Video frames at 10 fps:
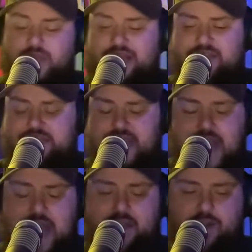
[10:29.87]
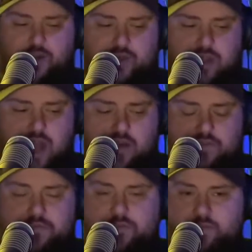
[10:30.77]
That's not good
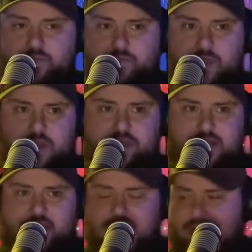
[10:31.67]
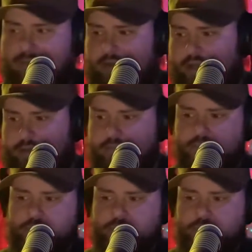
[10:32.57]
love. It's enabling.